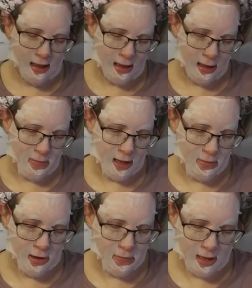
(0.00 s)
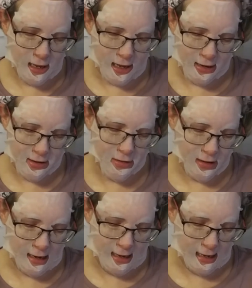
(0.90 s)
uh, I'm hoping I don't
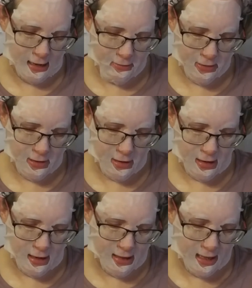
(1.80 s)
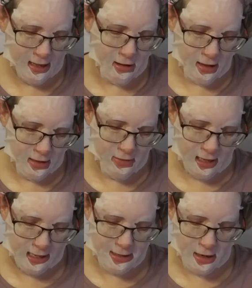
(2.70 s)
have, I think all of
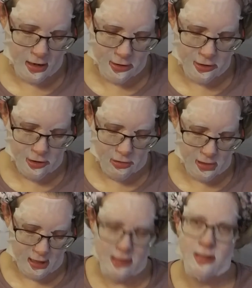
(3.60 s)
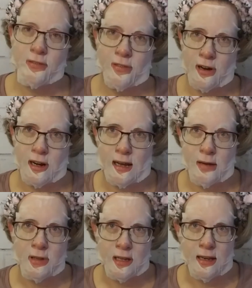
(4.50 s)
these are new ones for Emily